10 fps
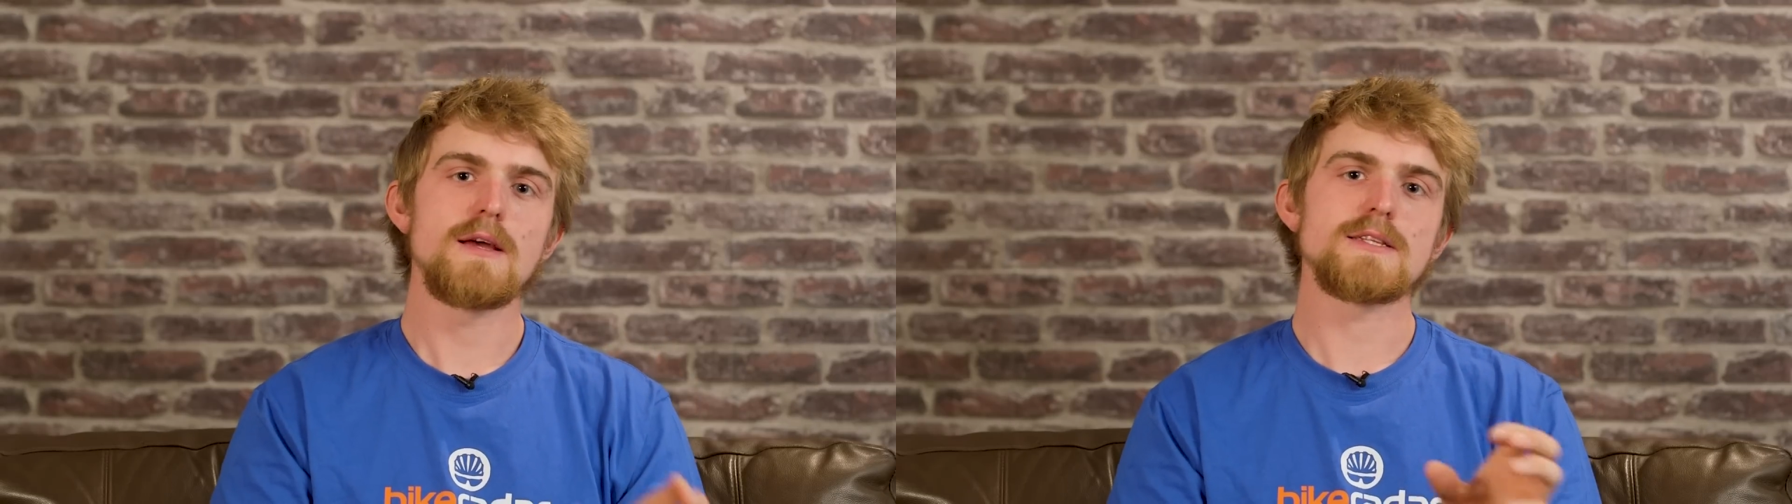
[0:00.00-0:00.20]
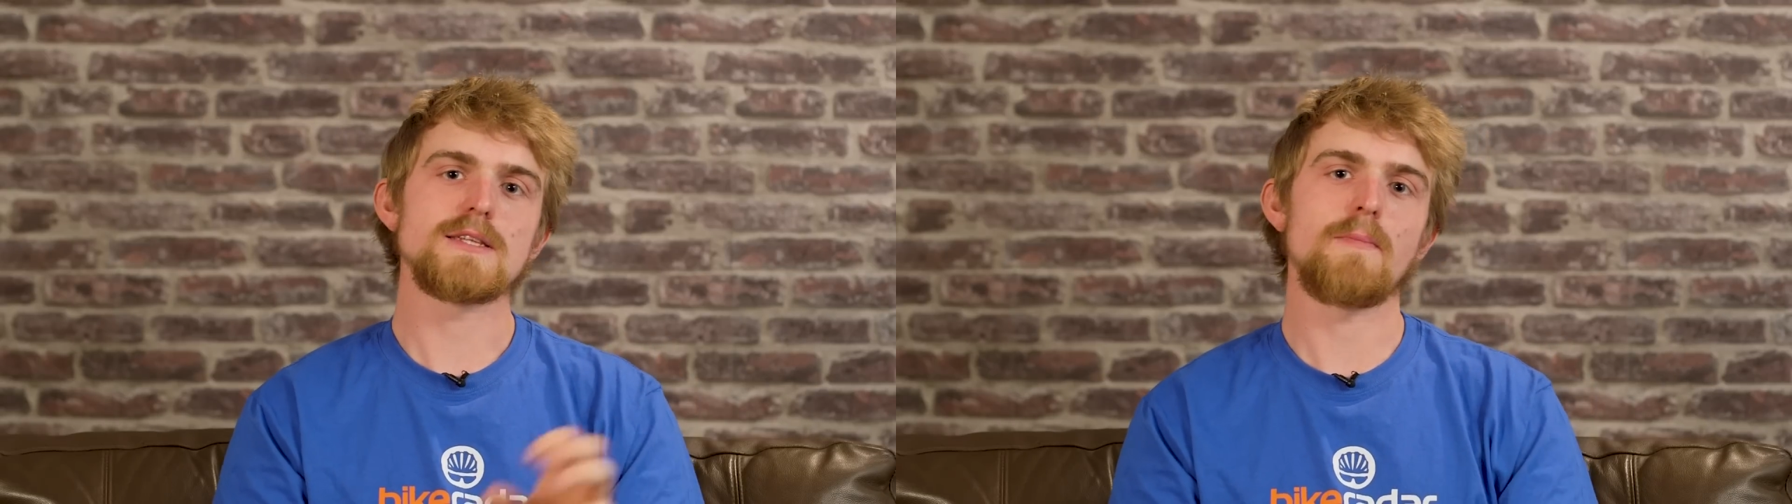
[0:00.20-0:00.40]

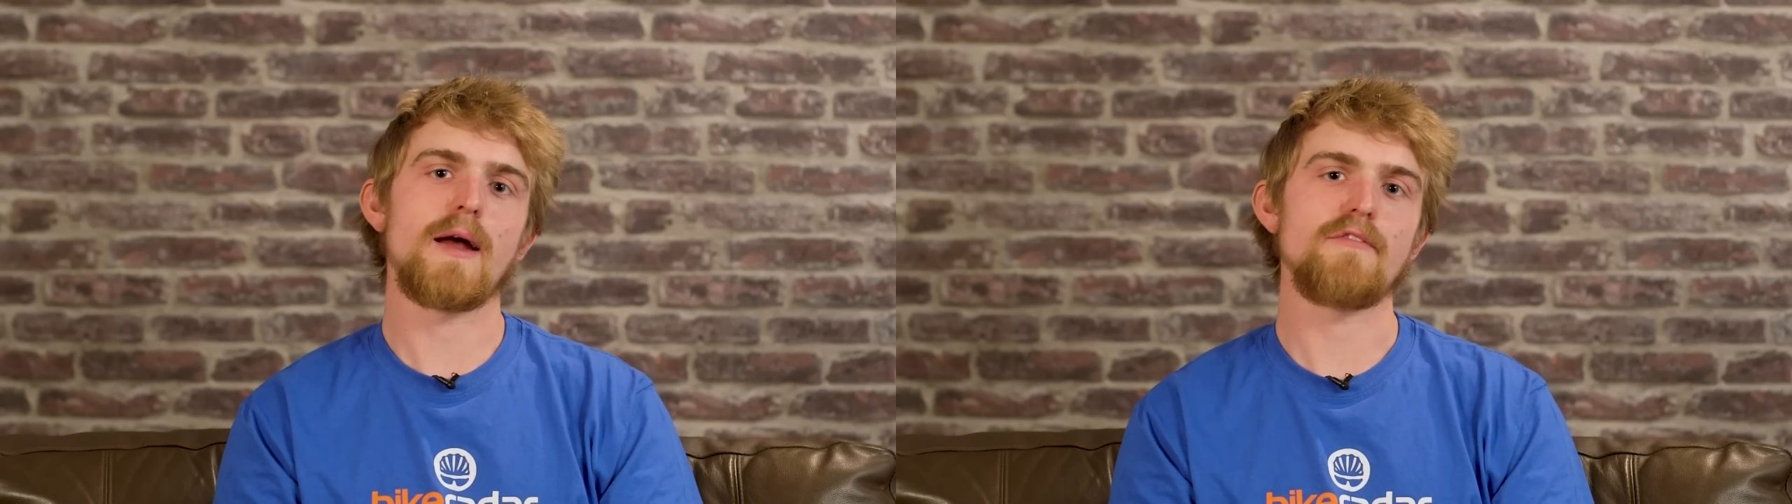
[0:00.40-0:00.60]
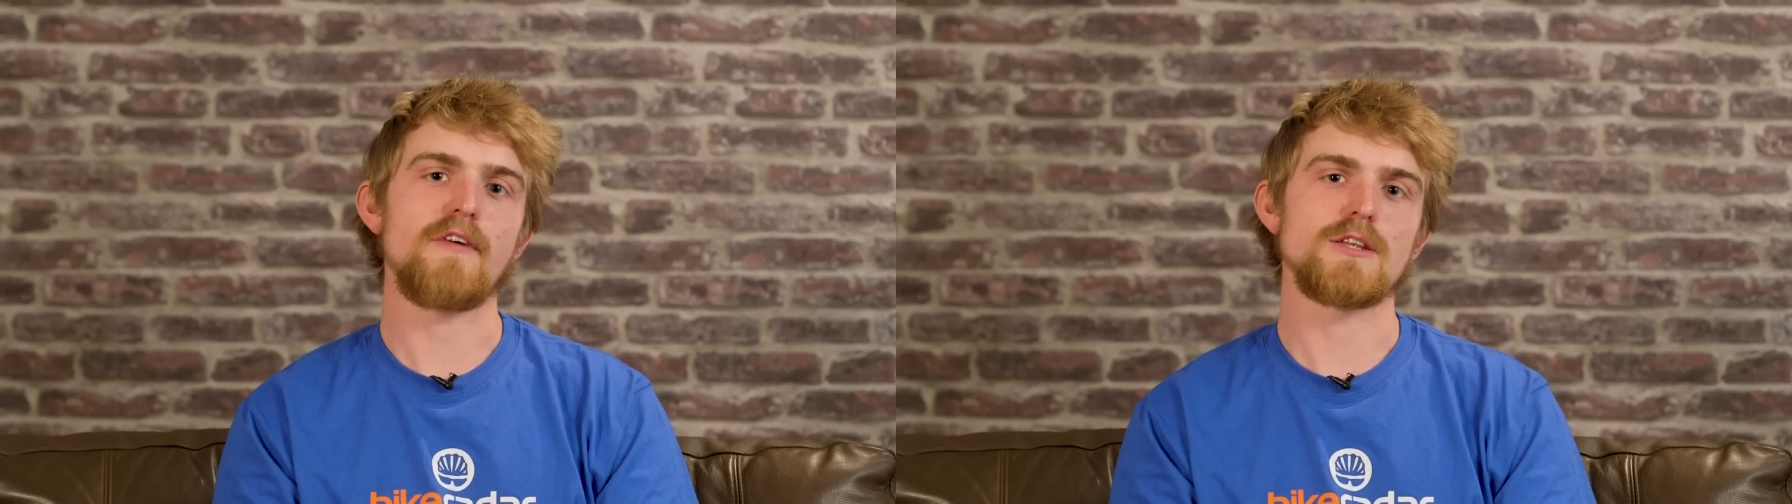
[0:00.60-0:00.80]
some
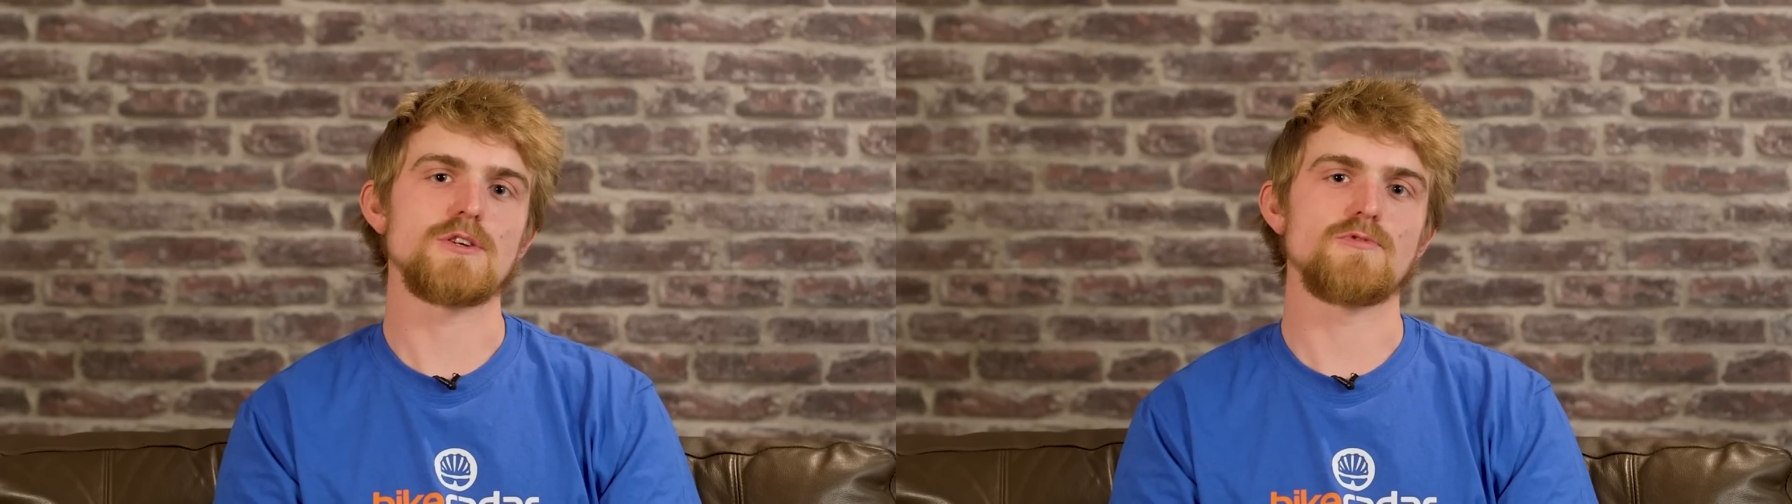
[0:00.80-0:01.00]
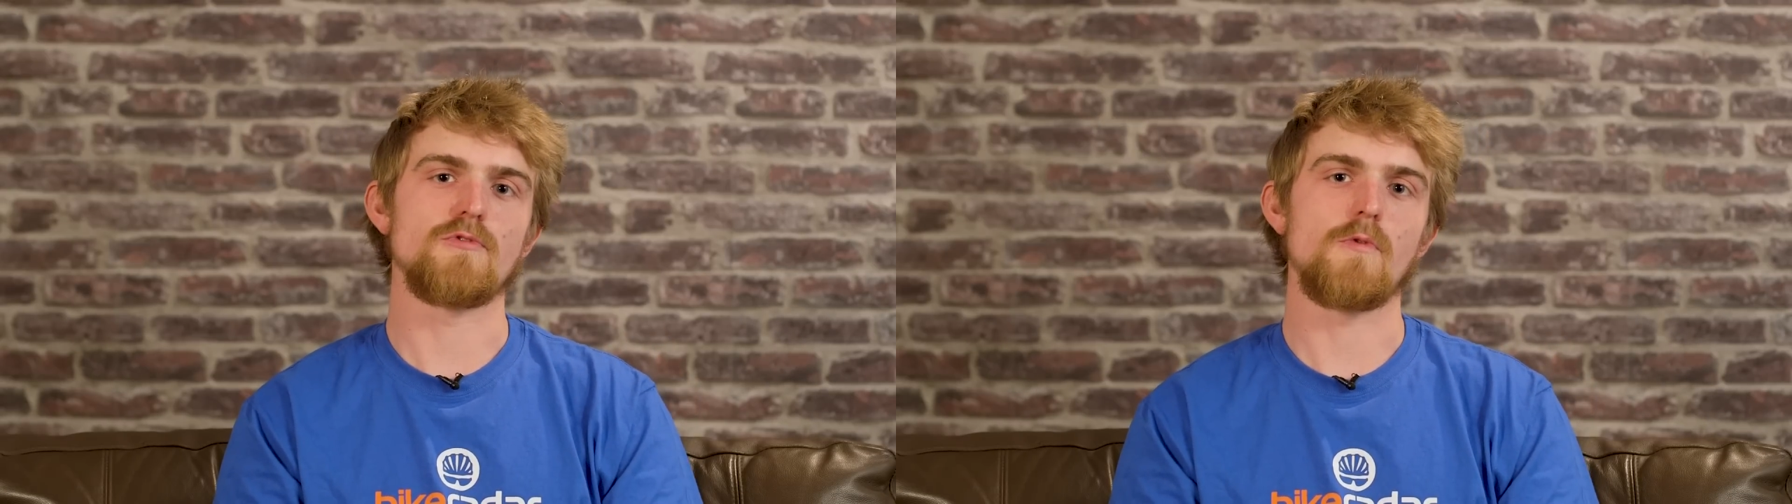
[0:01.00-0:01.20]
manufacturers would